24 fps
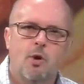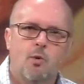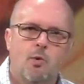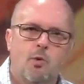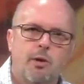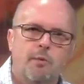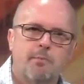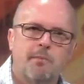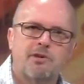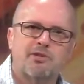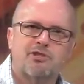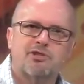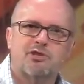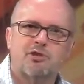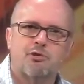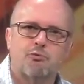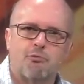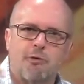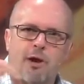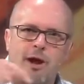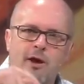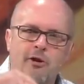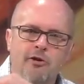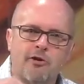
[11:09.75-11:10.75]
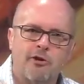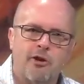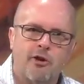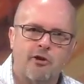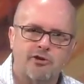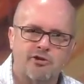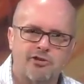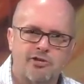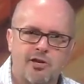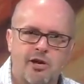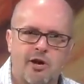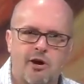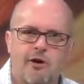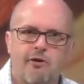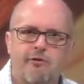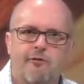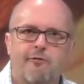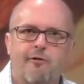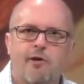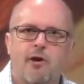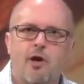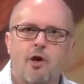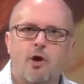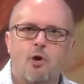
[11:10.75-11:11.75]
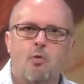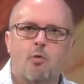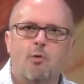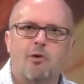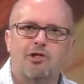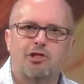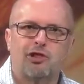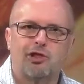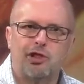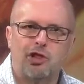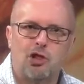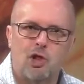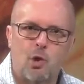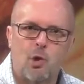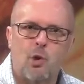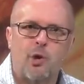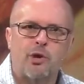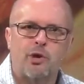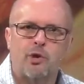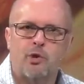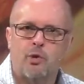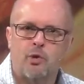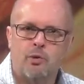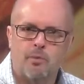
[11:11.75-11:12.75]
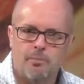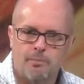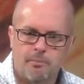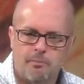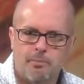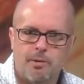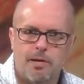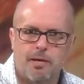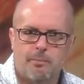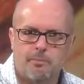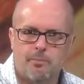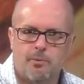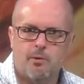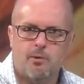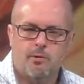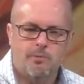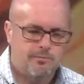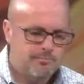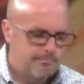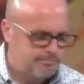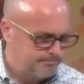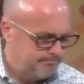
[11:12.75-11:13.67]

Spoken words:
we must surround ourselves with loyal people.